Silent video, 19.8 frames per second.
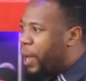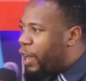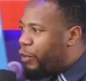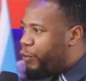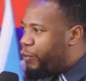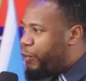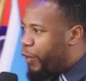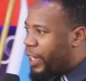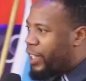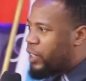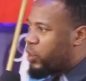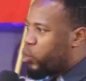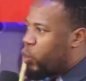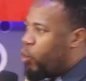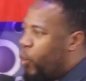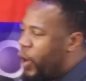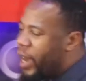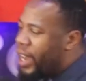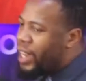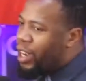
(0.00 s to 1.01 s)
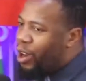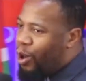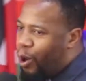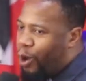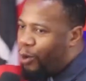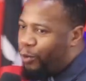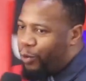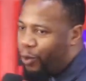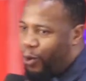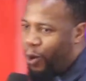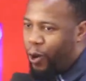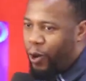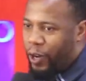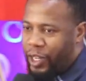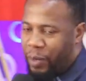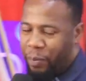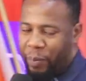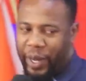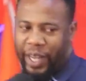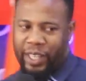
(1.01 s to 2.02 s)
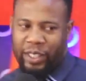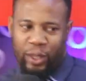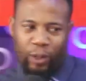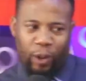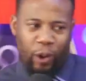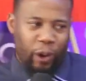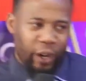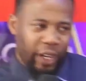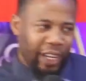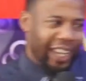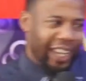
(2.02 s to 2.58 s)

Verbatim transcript: perfect will of God? Praise God.